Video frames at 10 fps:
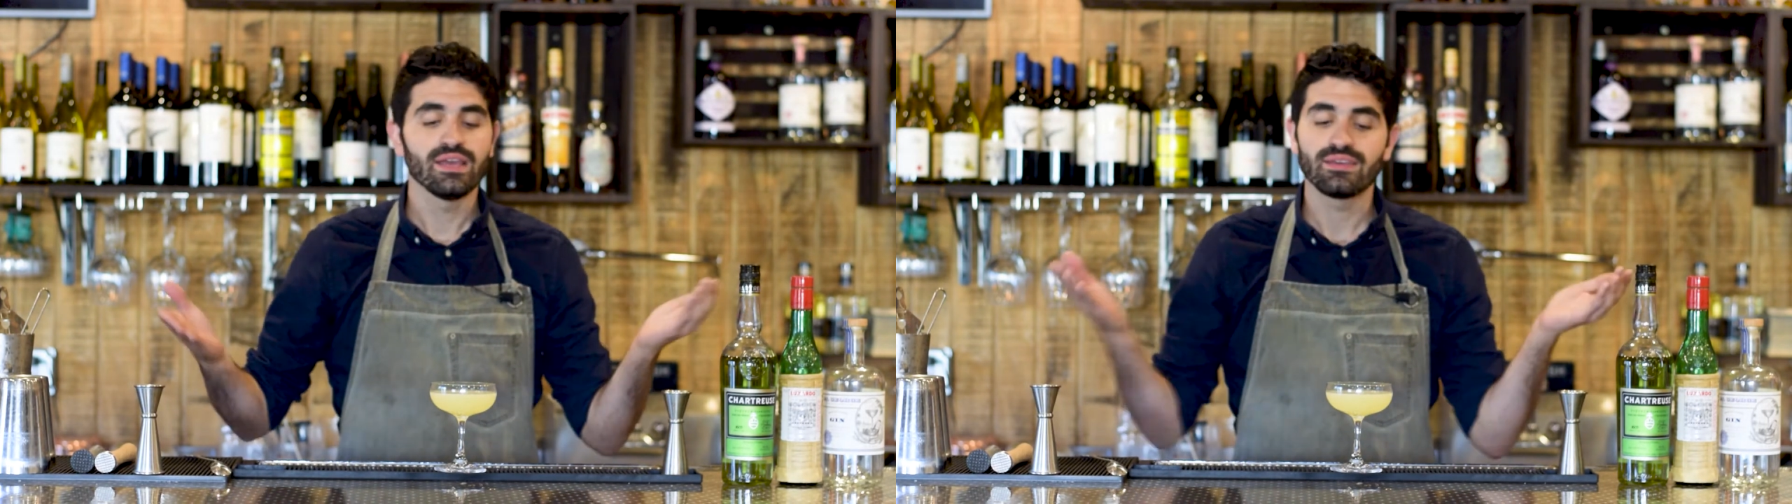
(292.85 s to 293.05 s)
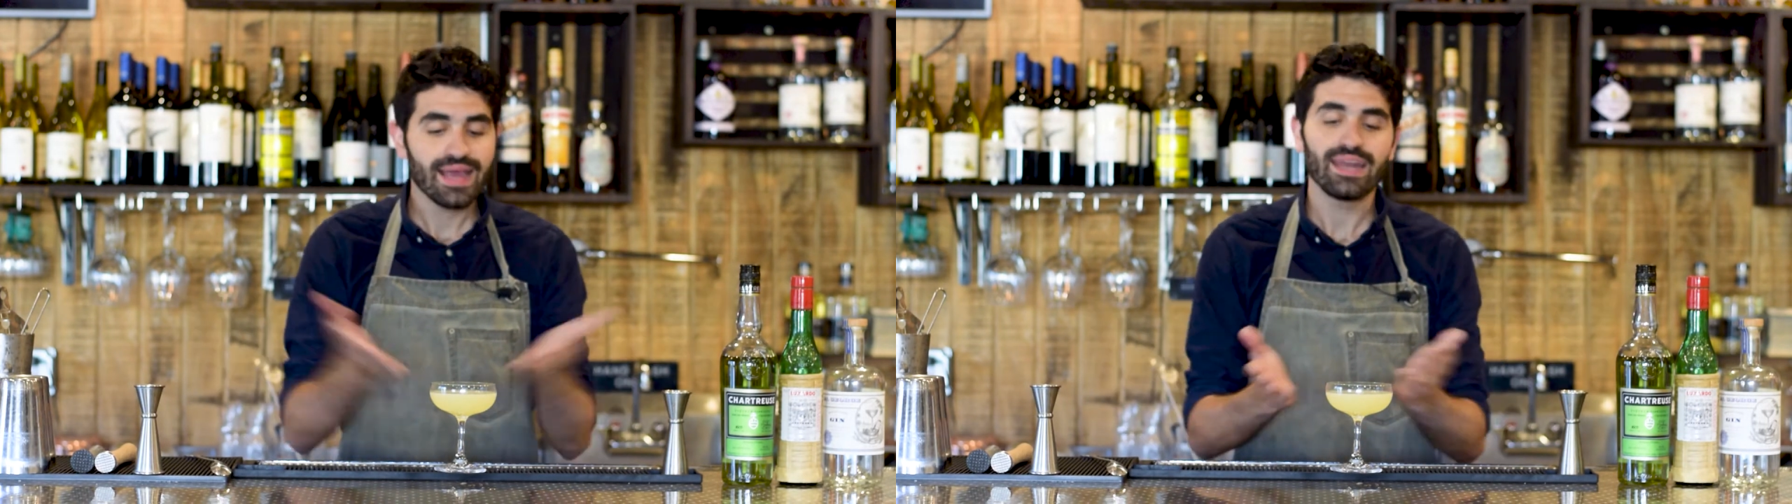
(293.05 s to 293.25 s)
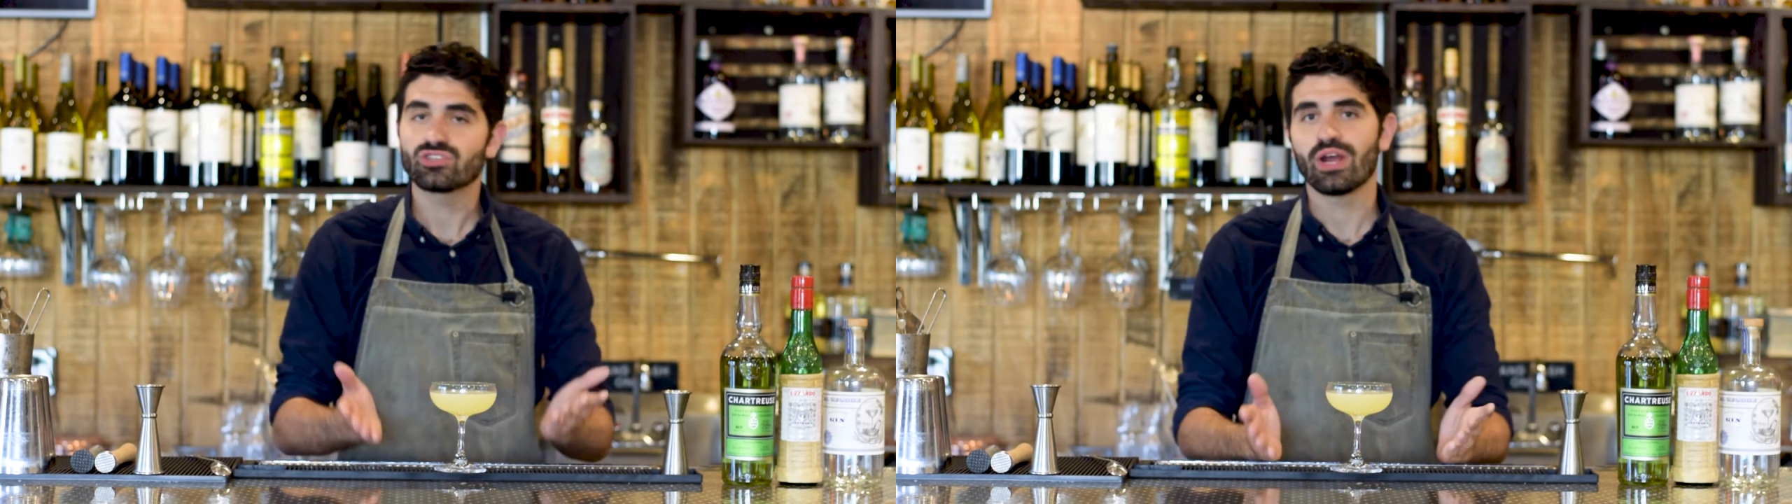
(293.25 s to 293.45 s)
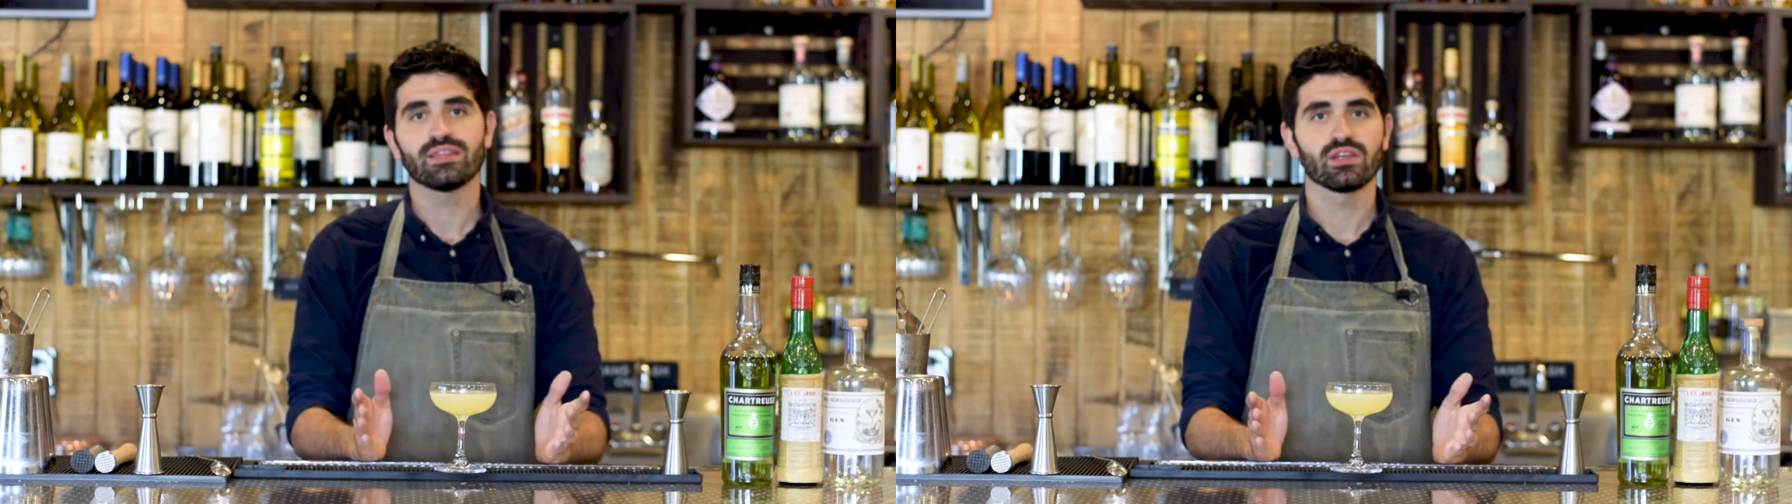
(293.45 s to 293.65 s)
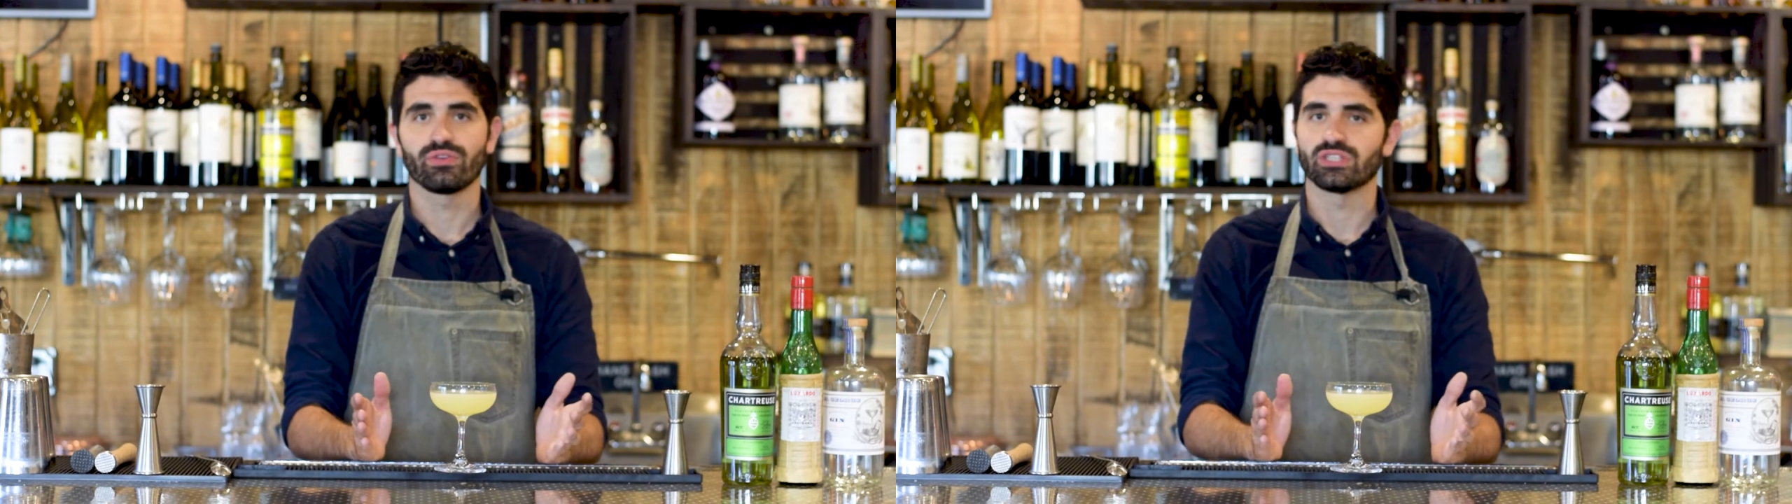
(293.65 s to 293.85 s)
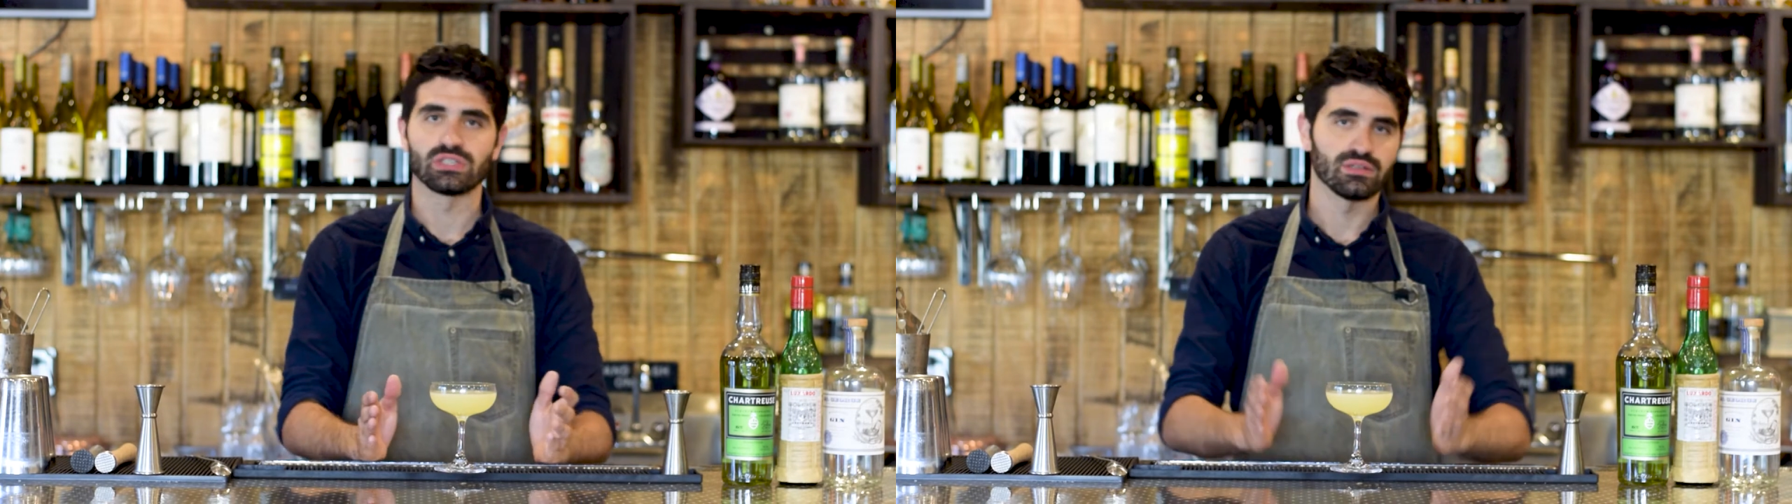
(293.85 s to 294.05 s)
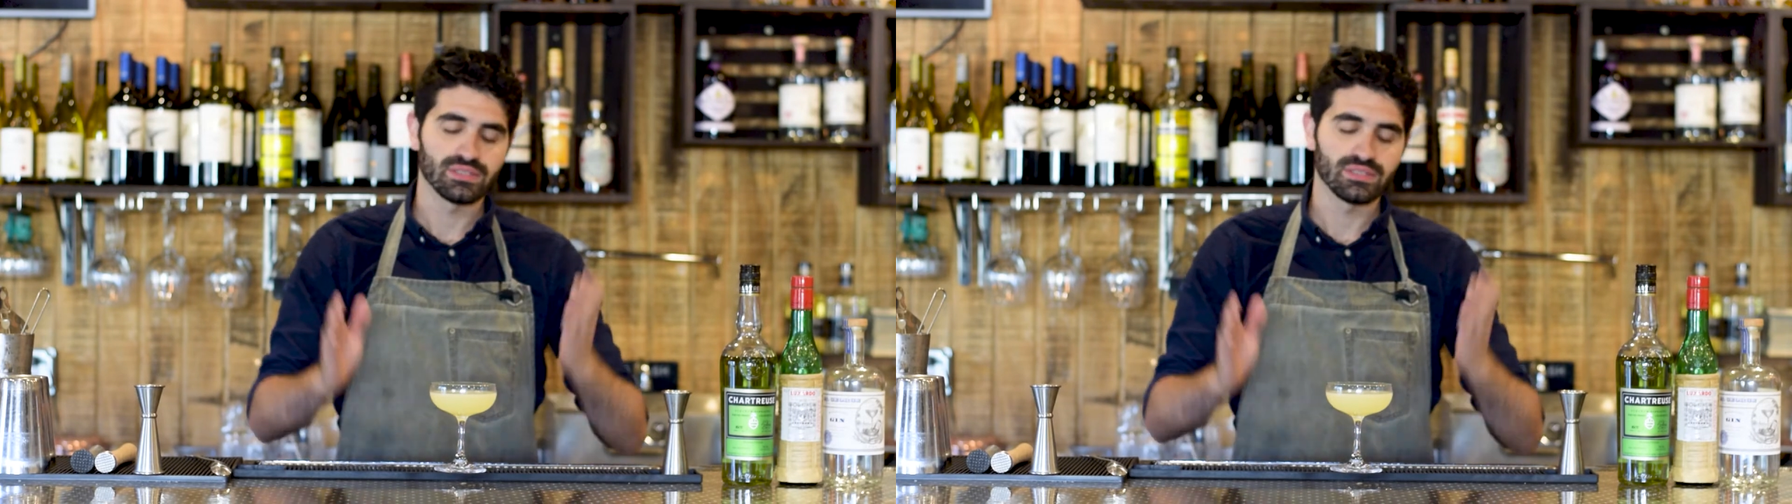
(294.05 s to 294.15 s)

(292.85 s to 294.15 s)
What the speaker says: You gotta try the original.